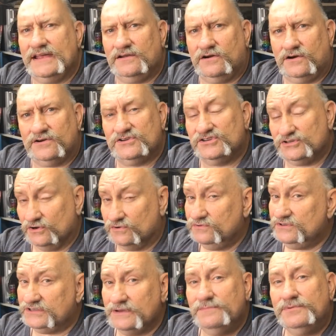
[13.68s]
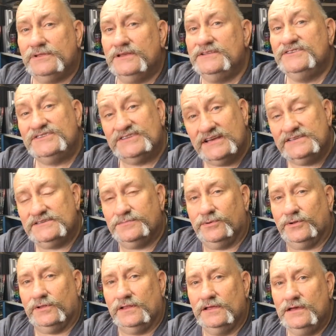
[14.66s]
that are so simple and
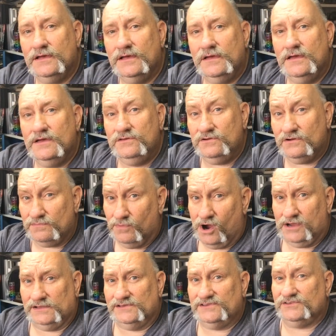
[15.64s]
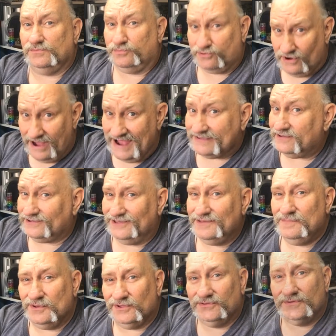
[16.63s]
sensible, your mowers have
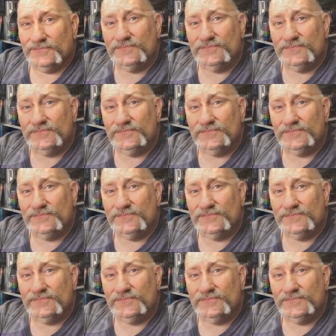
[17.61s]
practically built